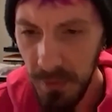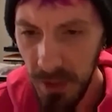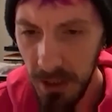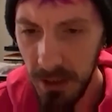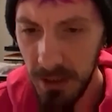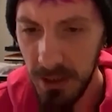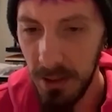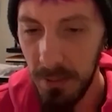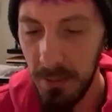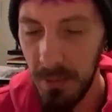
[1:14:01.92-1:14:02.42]

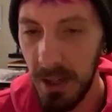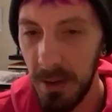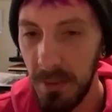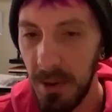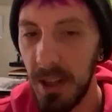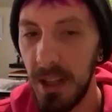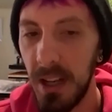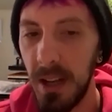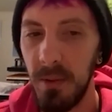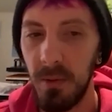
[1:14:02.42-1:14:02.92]
somebody
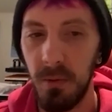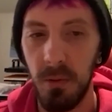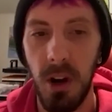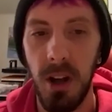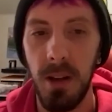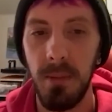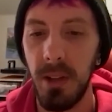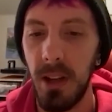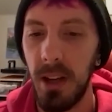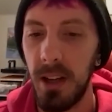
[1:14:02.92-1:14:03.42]
by the name of
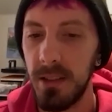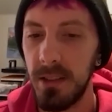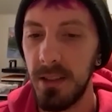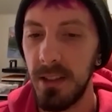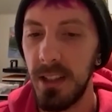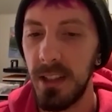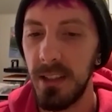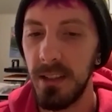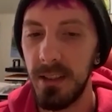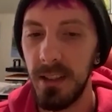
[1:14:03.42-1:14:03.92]
Ram Dass,
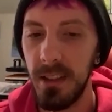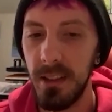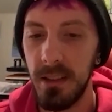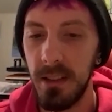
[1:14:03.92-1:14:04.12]
and he says